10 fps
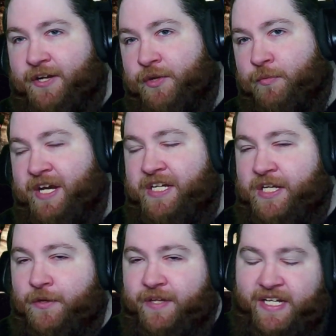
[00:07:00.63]
on the
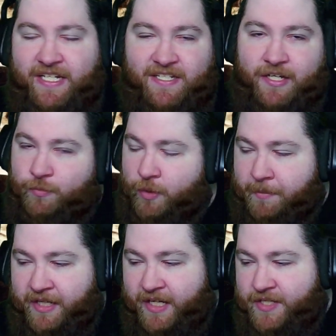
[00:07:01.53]
radio that he's not a
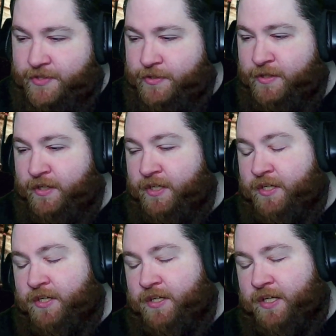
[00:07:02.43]
womanizer,
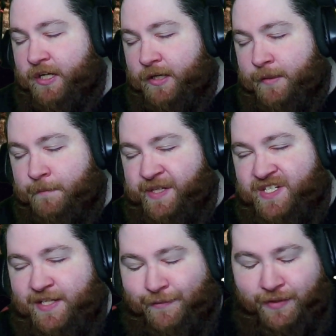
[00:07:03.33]
and
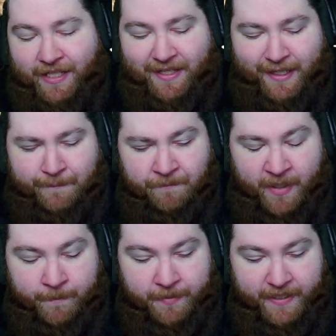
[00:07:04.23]
stuff like that.
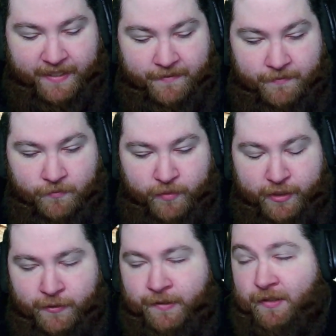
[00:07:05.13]
But we
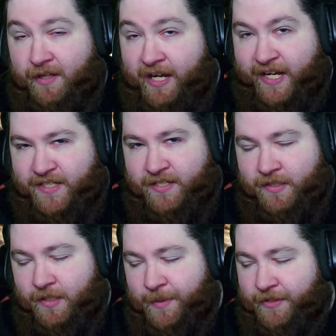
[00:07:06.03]
learn a lot
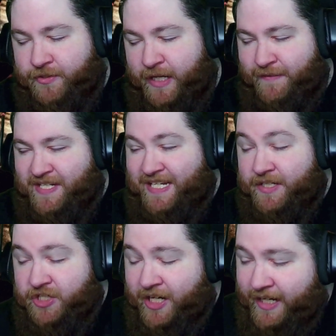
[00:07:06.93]
about Travis as a
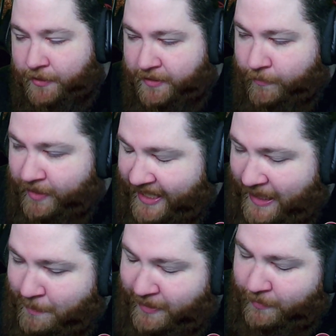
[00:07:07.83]
child and what
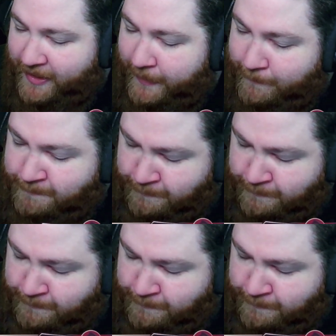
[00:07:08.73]
happened with him.